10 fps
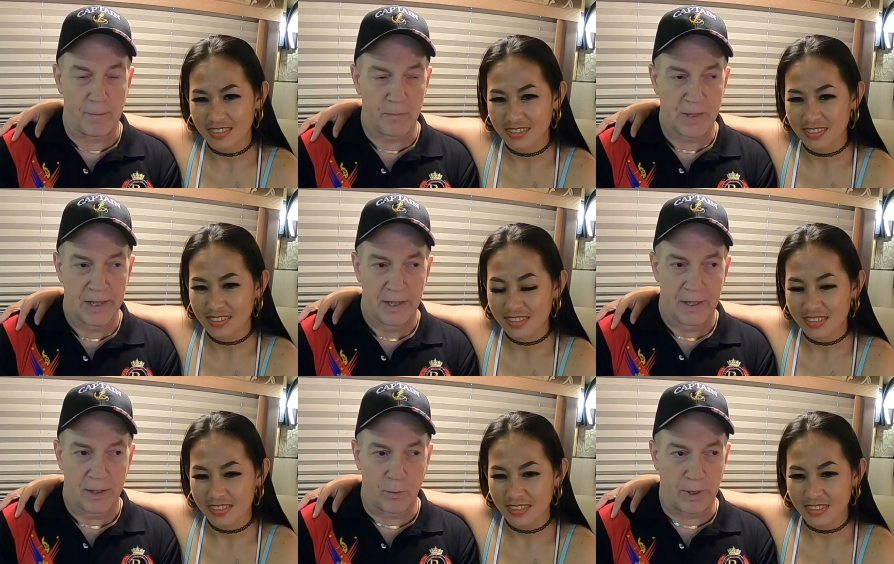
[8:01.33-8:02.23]
Speaker 1: it.
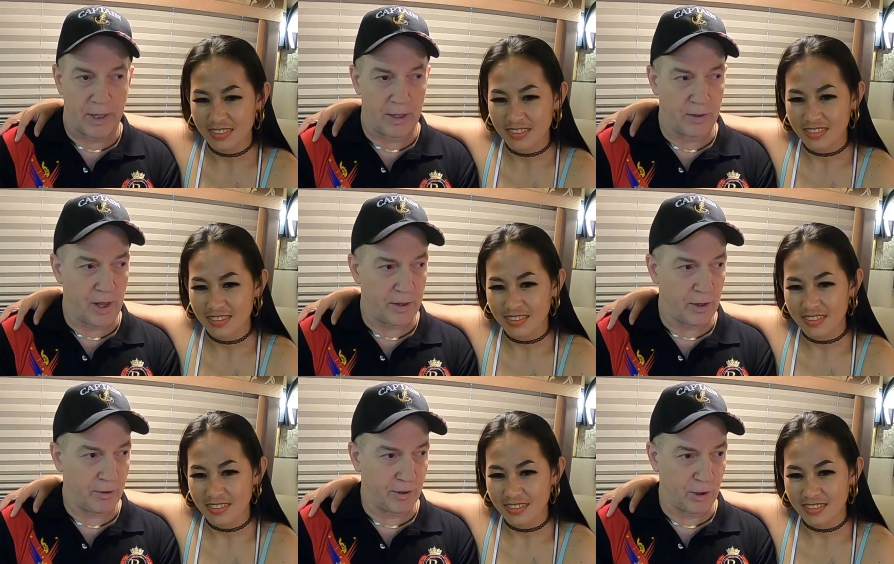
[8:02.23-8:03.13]
We kind of thought
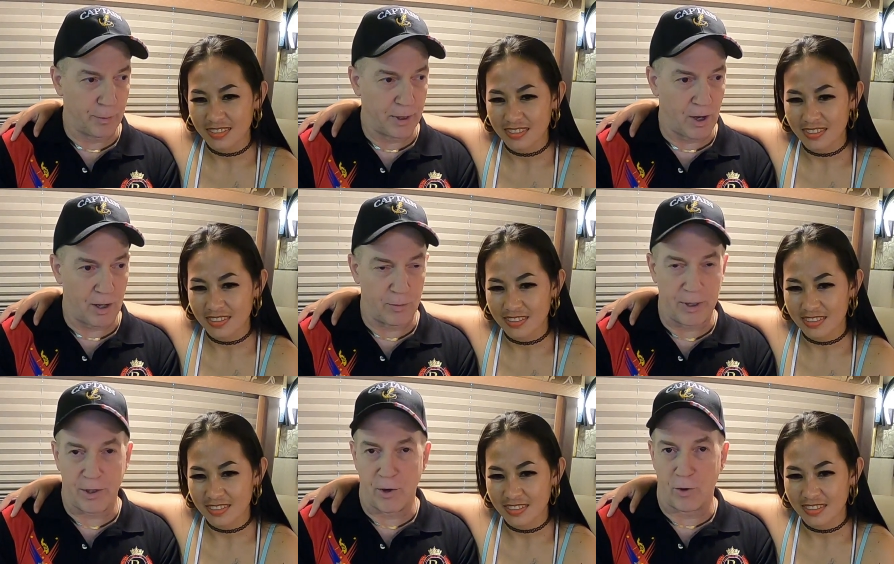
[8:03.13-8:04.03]
that was a little bit odd.
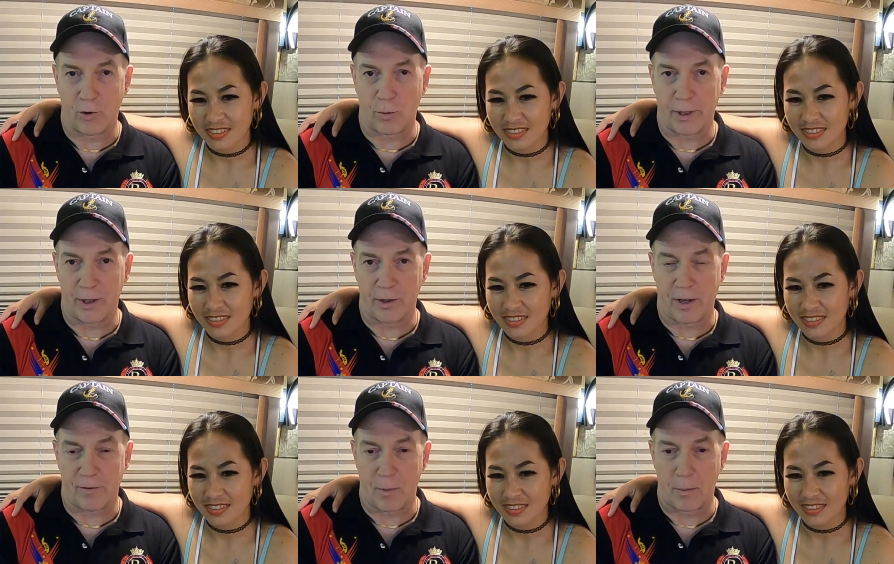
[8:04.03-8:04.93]
We you don't normally hear
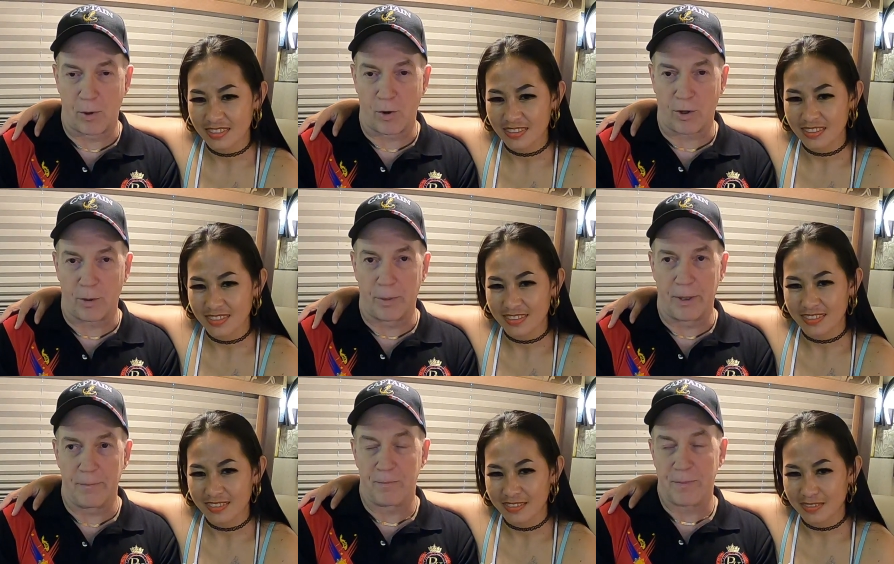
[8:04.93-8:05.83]
that from a broker,
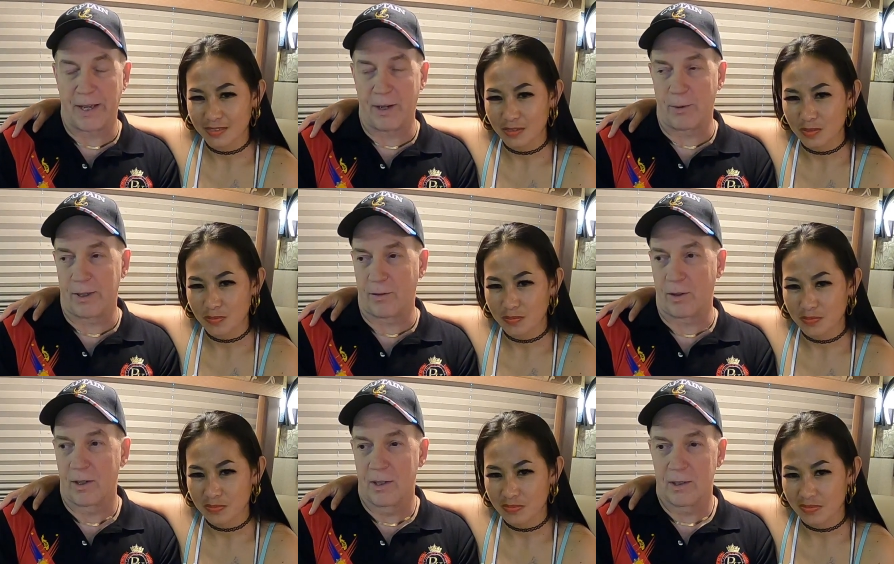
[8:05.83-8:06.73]
but hey,
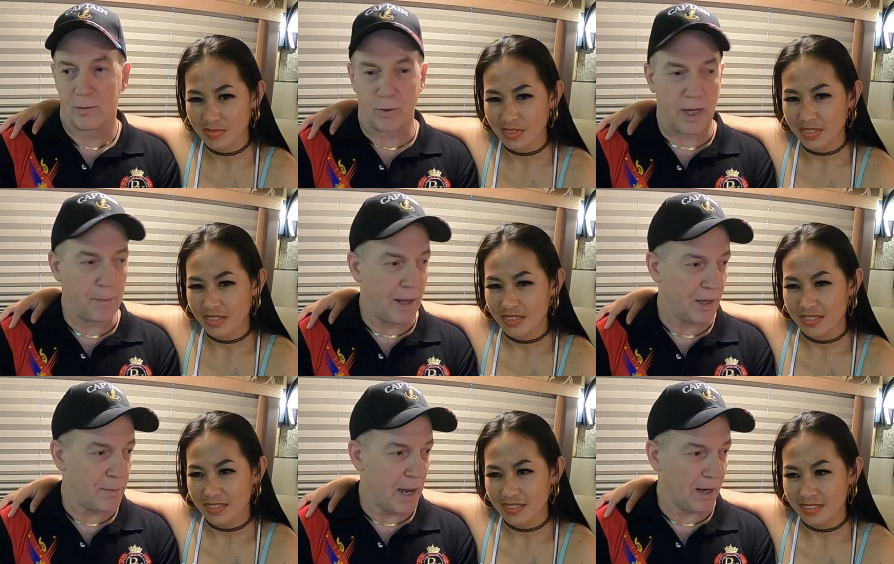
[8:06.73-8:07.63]
whatever. We'll keep that
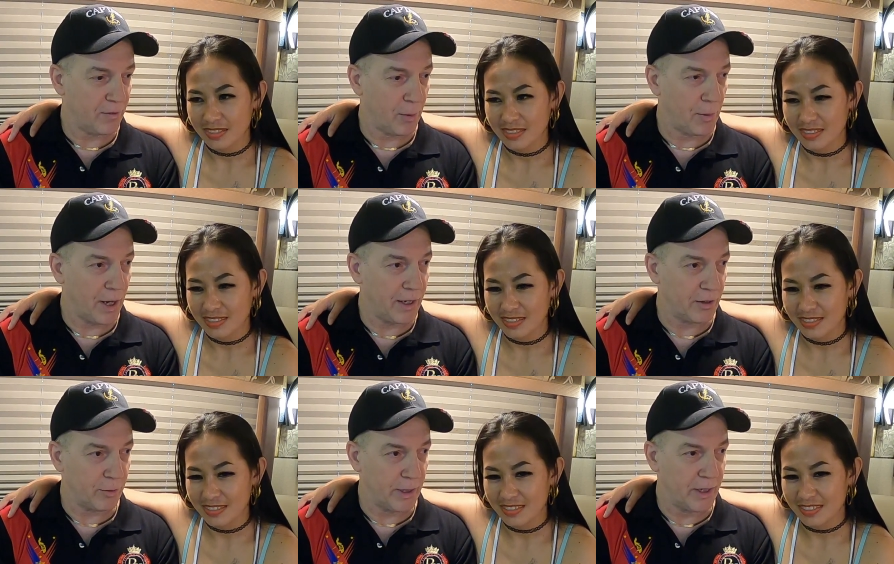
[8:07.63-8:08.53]
in the back of our mind
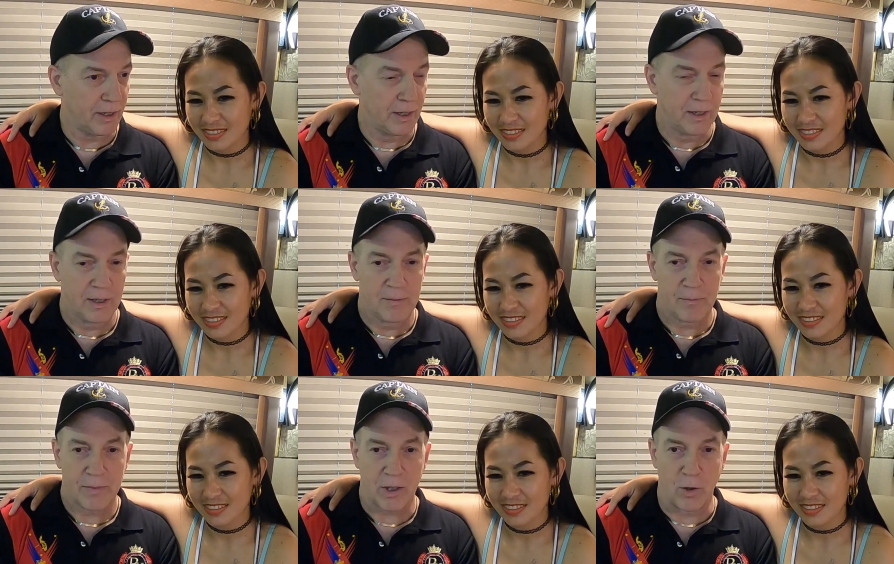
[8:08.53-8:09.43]
as we
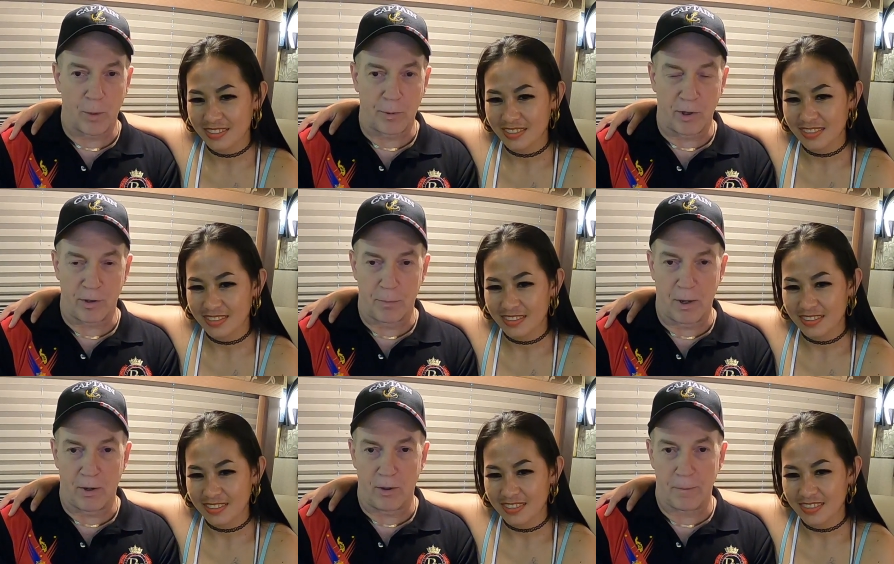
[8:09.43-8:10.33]
go up to this
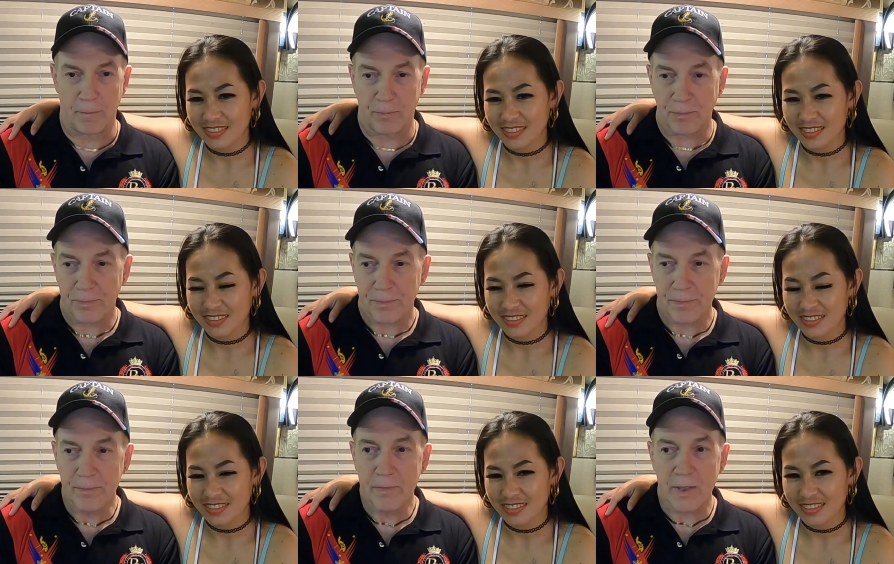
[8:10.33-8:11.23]
boat.
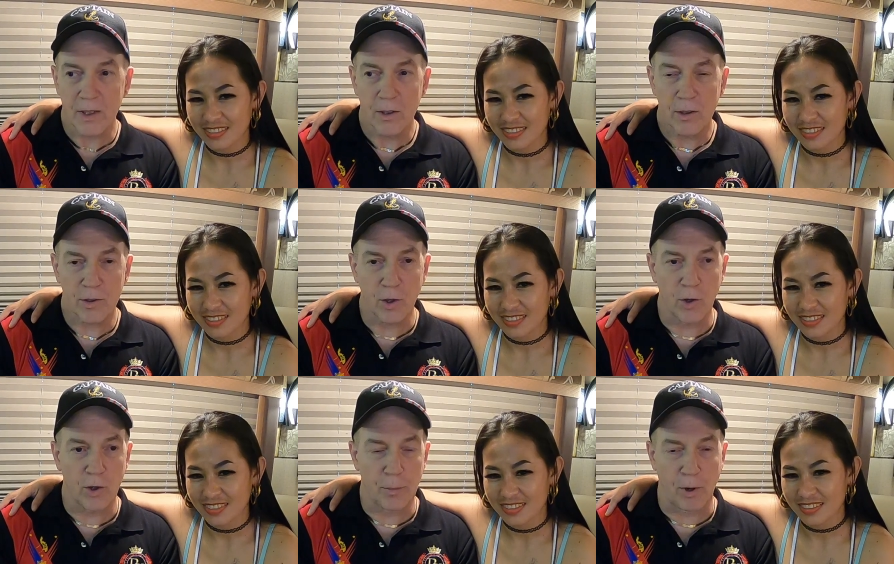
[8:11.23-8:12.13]

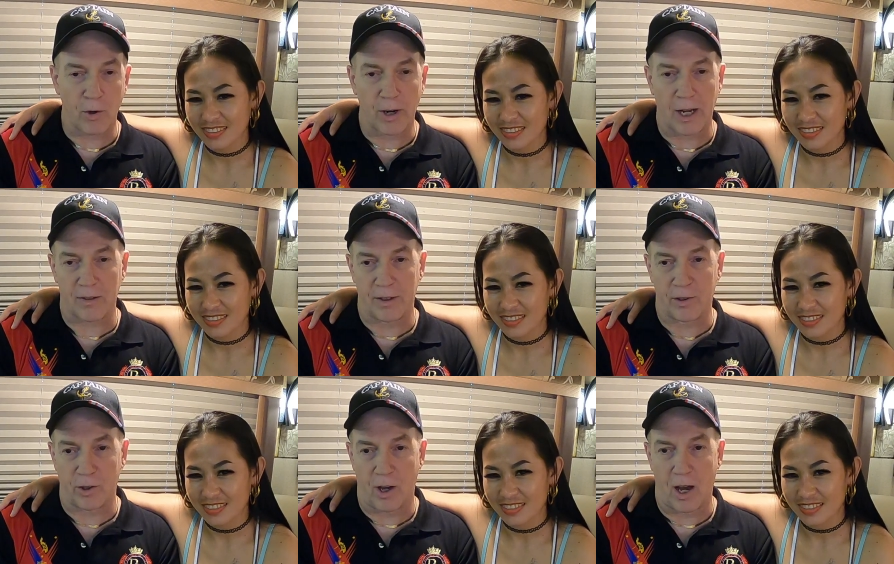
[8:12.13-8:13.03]
So the broker actually
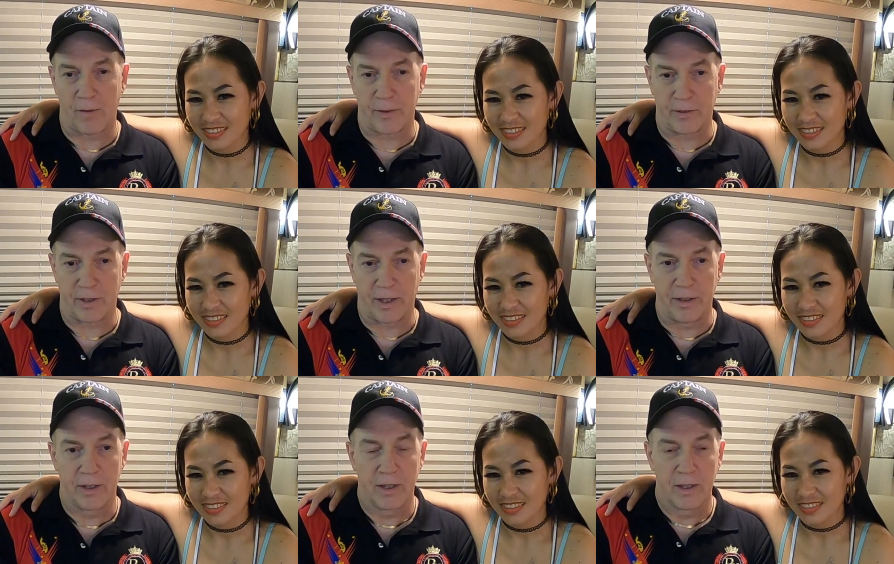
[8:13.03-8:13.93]
took off and said,